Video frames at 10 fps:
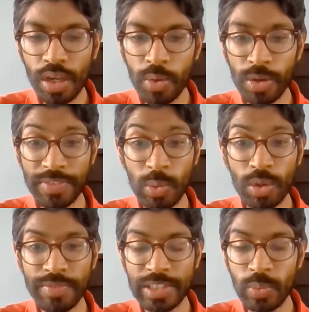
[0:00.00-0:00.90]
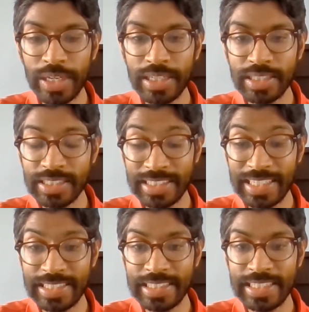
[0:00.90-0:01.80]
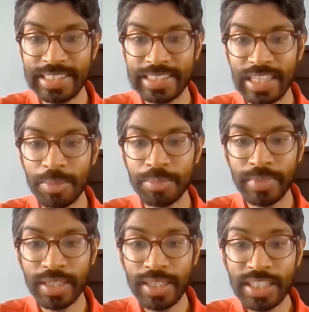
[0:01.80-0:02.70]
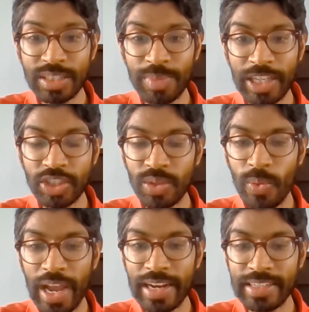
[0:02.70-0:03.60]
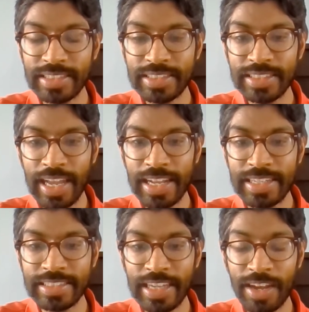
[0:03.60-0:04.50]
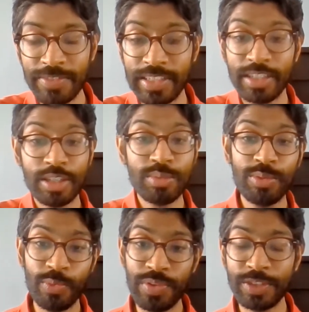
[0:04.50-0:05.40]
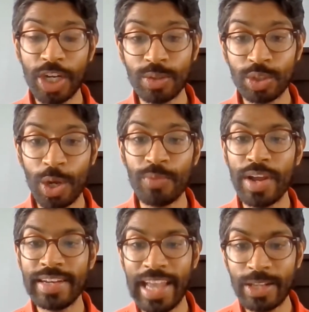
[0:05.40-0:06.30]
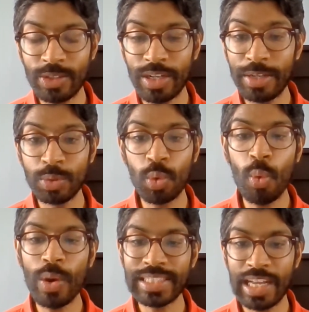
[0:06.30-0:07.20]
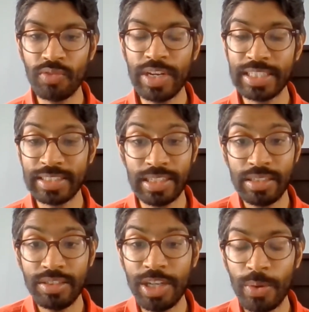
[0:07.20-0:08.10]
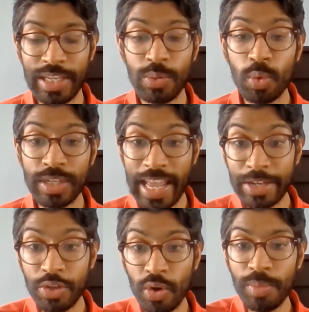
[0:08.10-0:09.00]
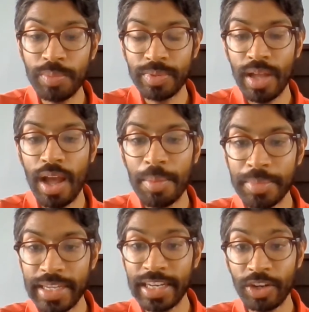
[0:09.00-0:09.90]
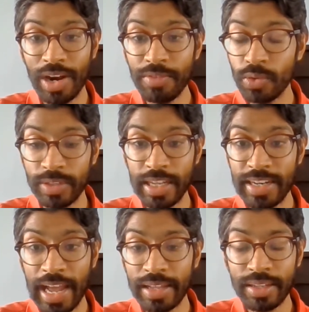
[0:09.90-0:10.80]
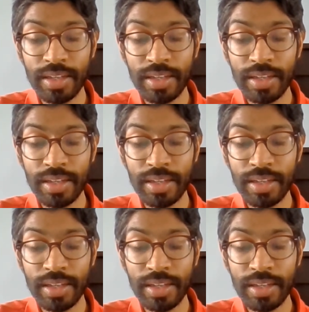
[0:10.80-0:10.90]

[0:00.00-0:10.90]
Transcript: I think one of his weaknesses is spatial awareness, and I think with Charles going around the outside, there was always that risk that he would end up in the gravel, and that